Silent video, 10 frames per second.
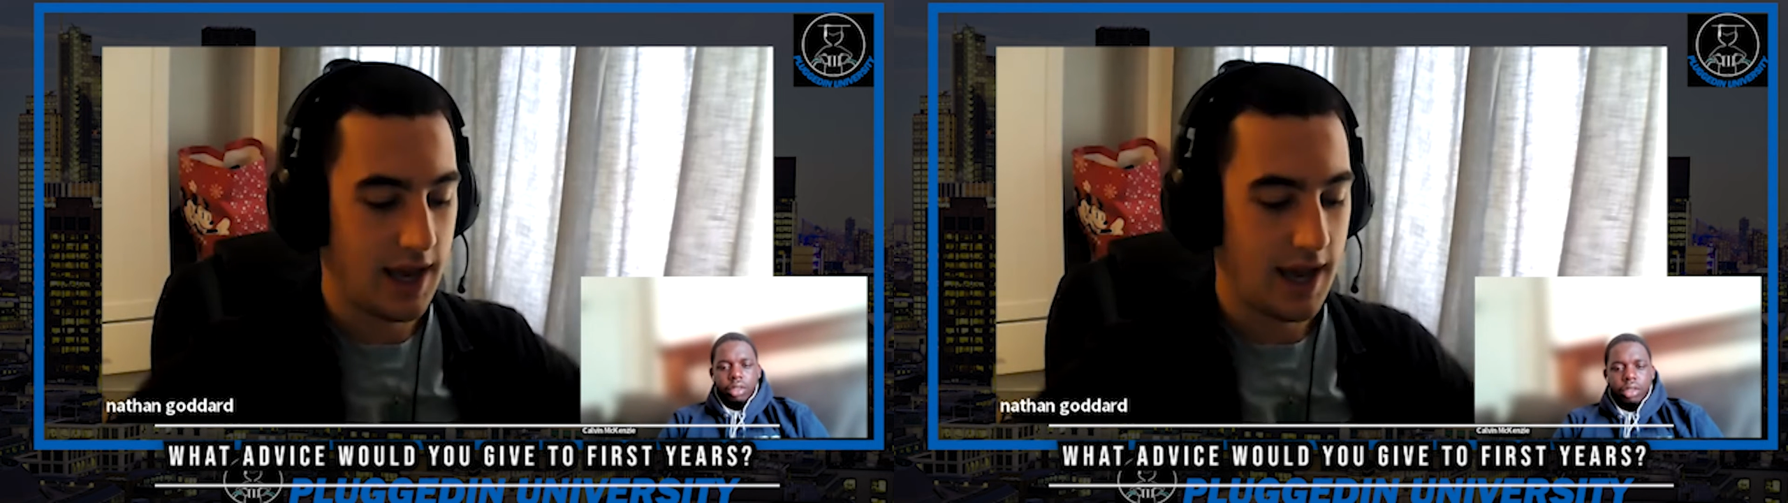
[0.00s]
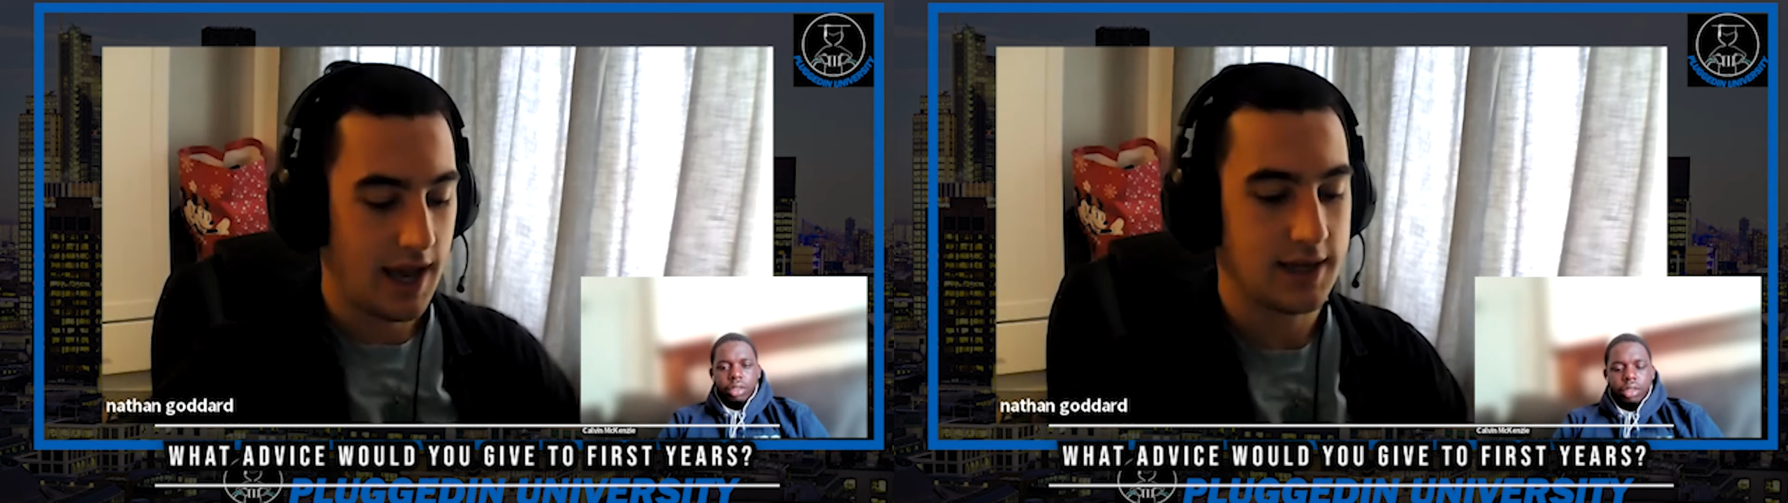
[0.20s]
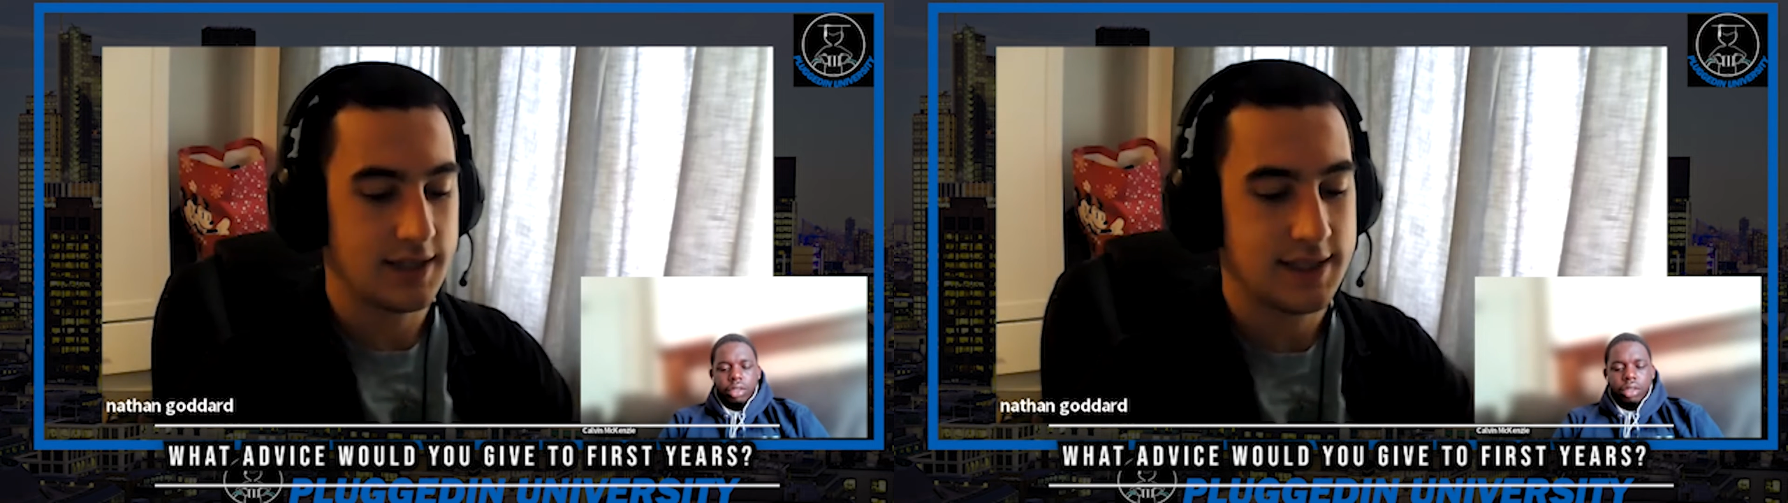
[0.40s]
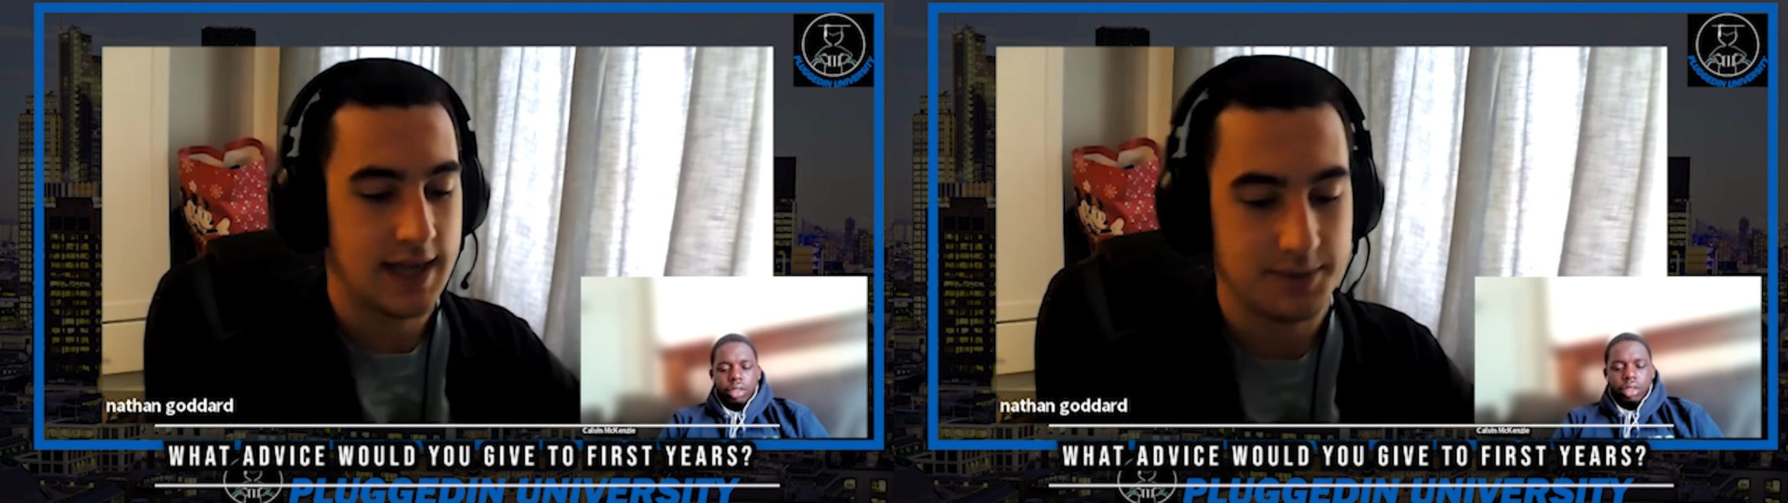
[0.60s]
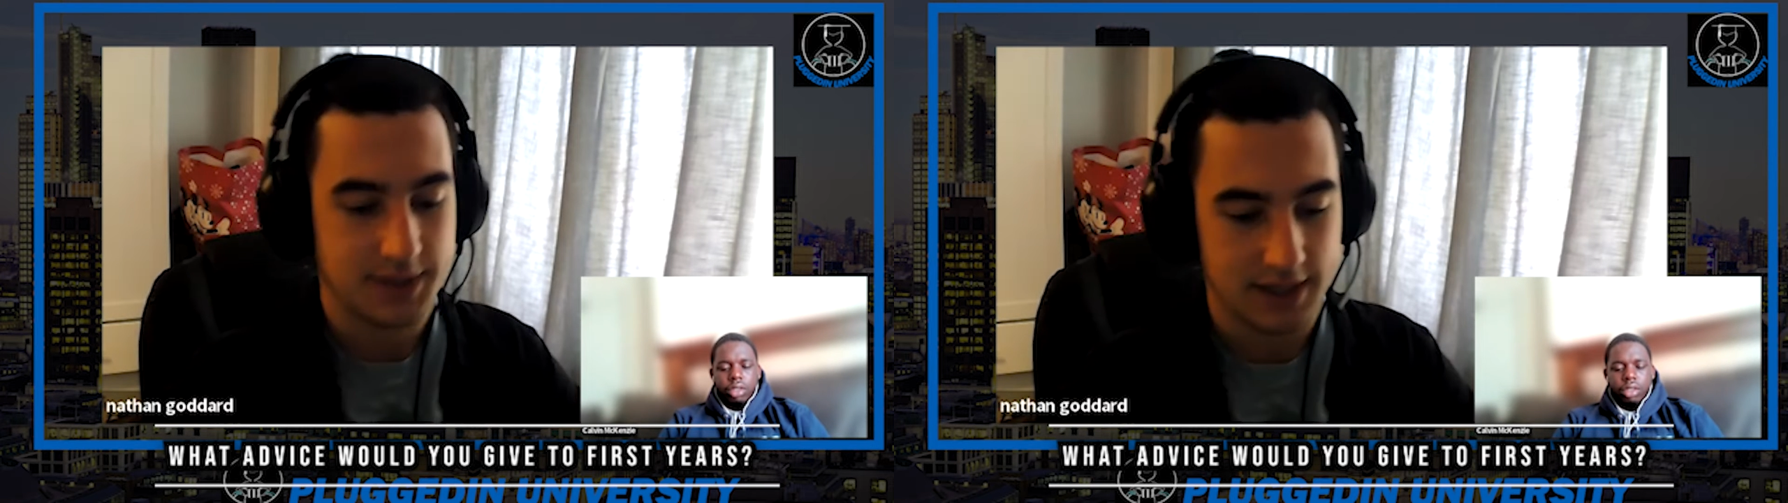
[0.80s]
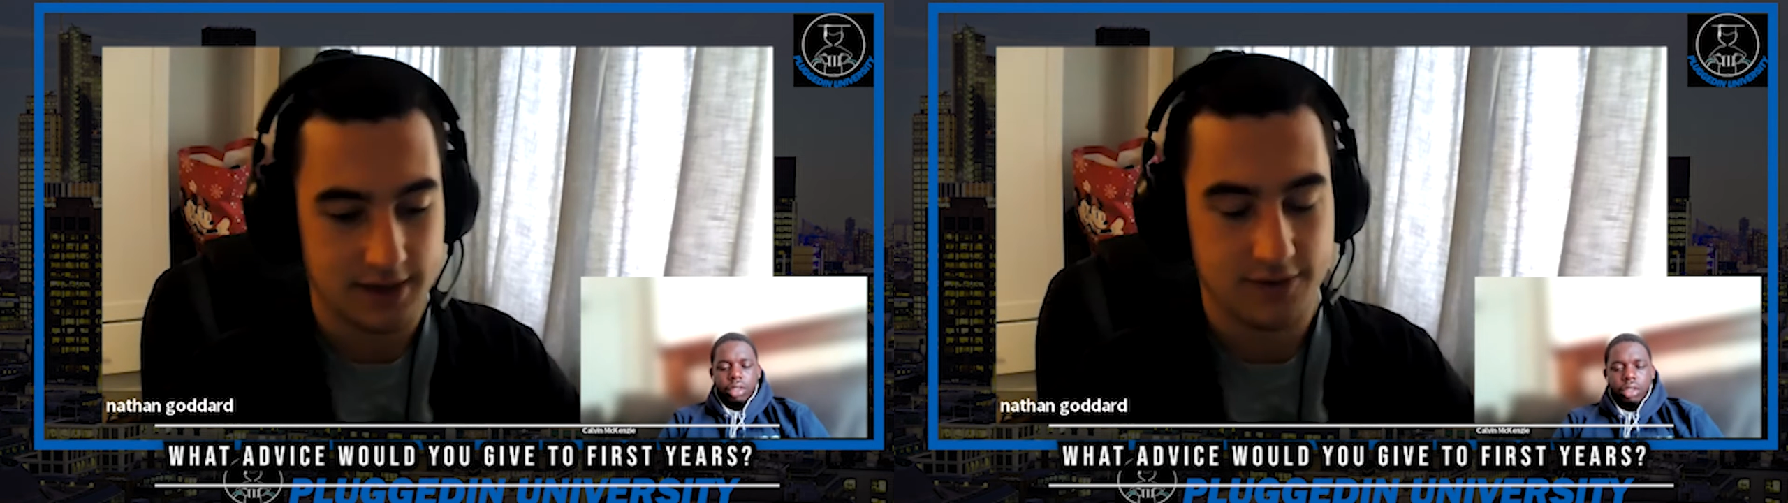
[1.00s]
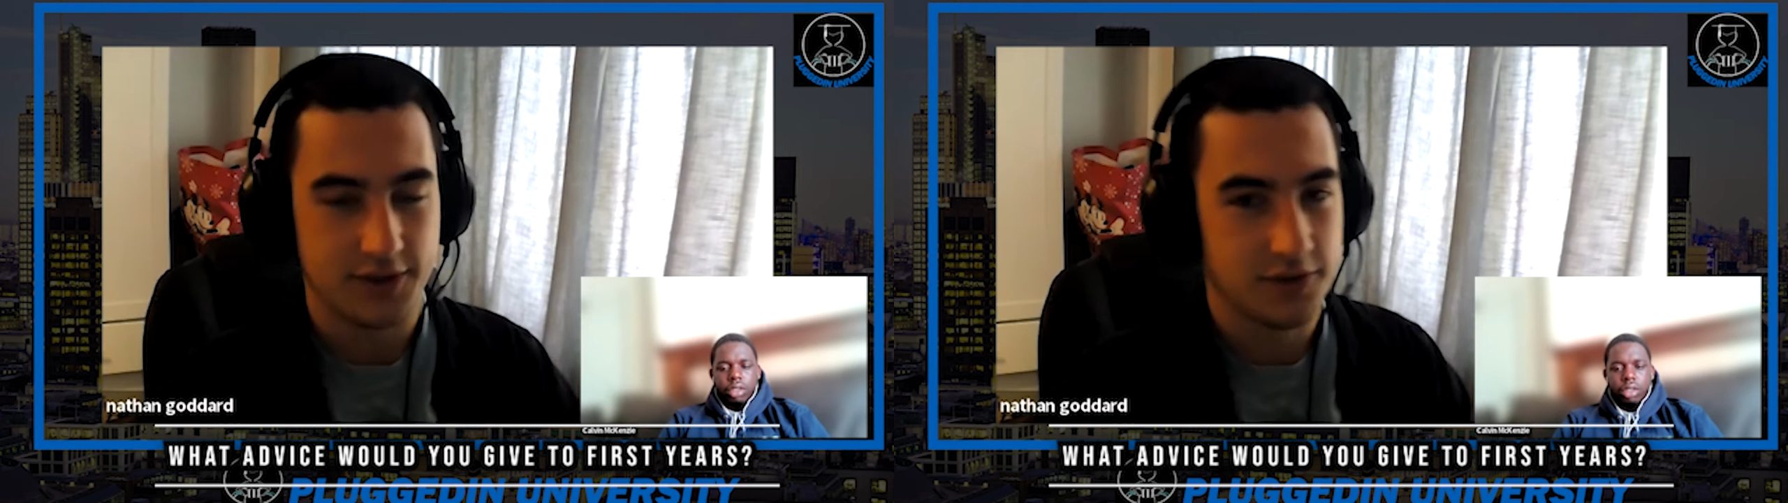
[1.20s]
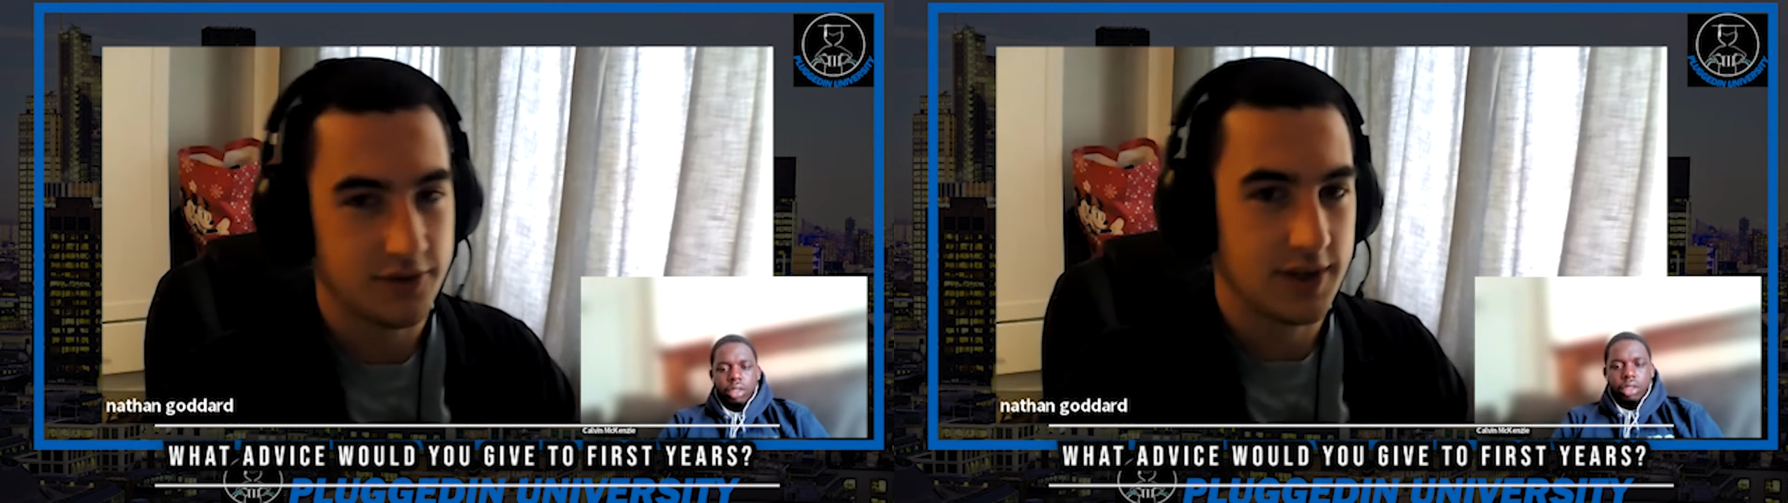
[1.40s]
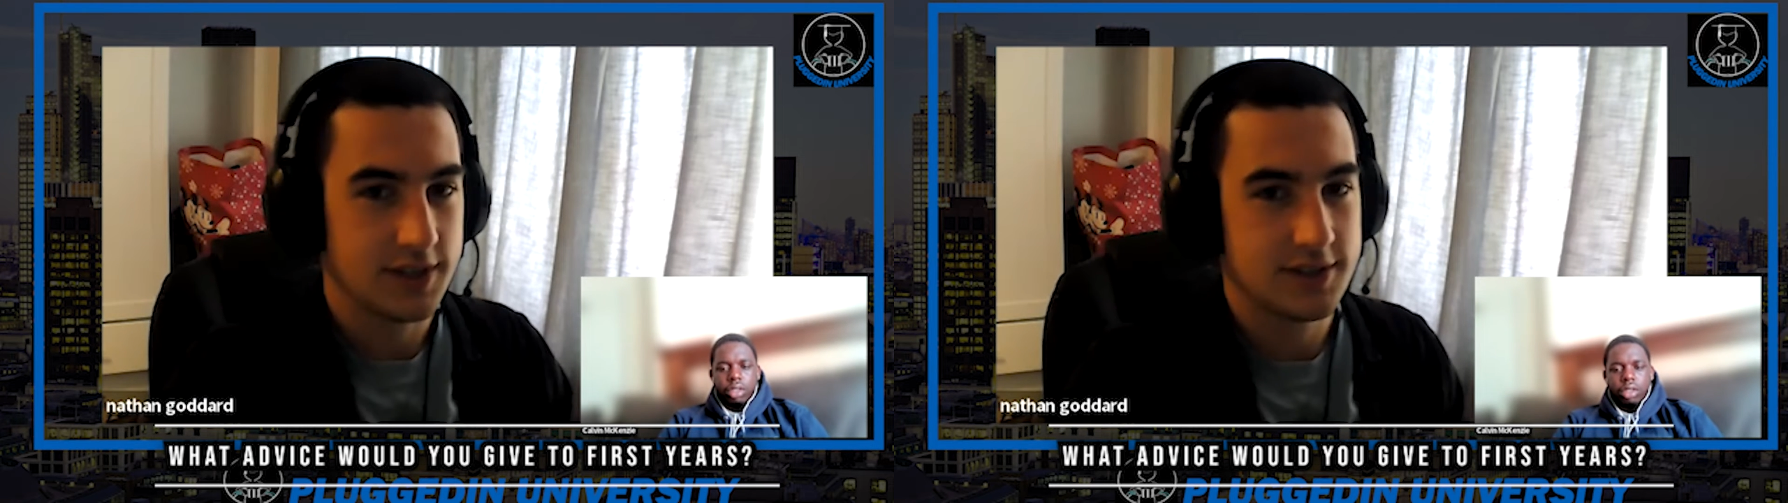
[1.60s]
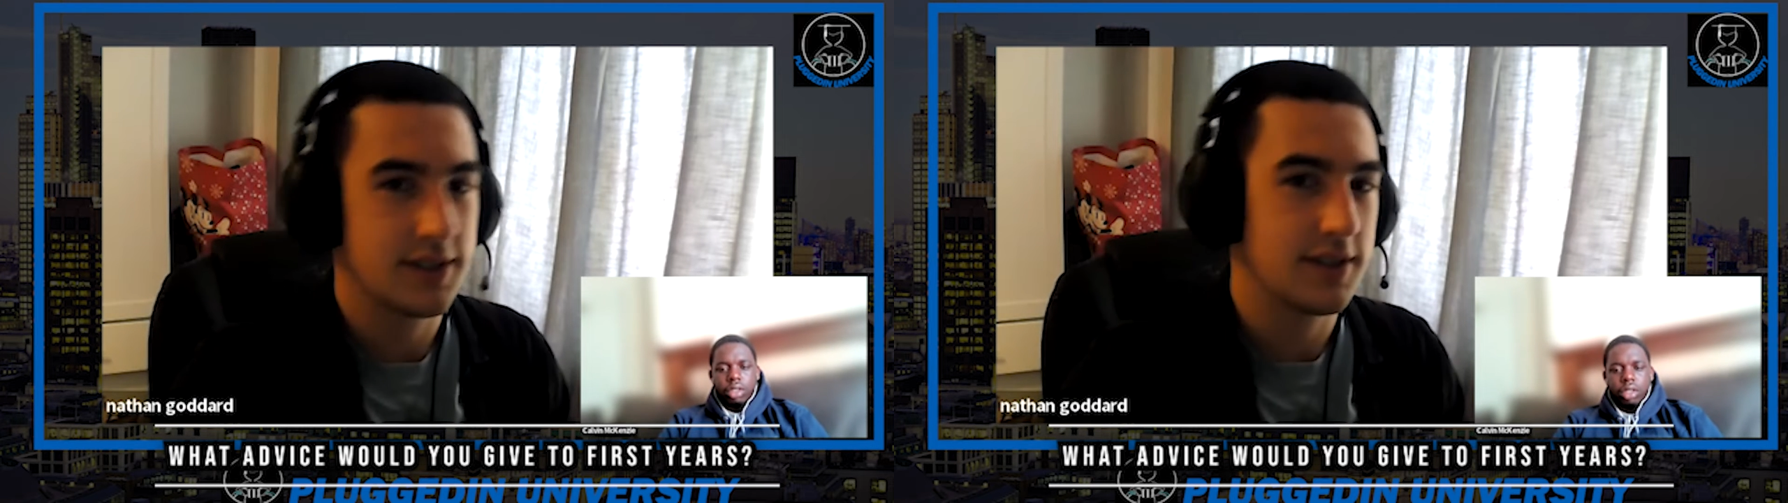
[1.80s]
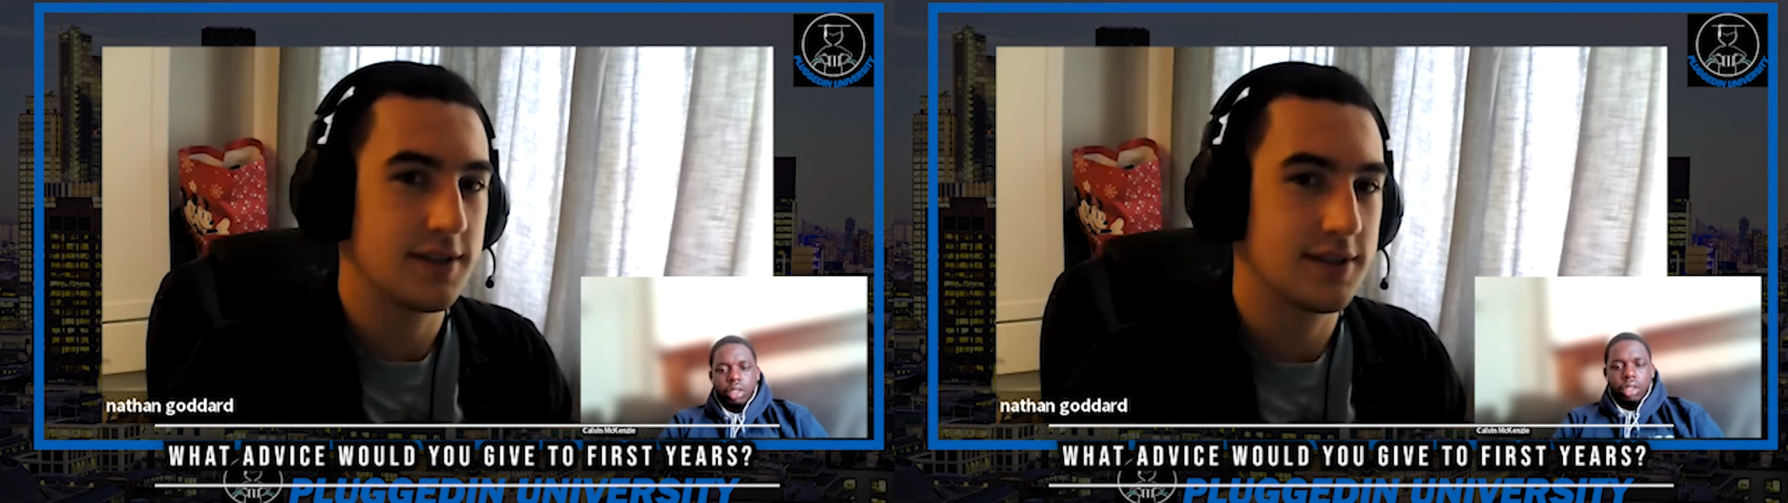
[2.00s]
and adapt it for university,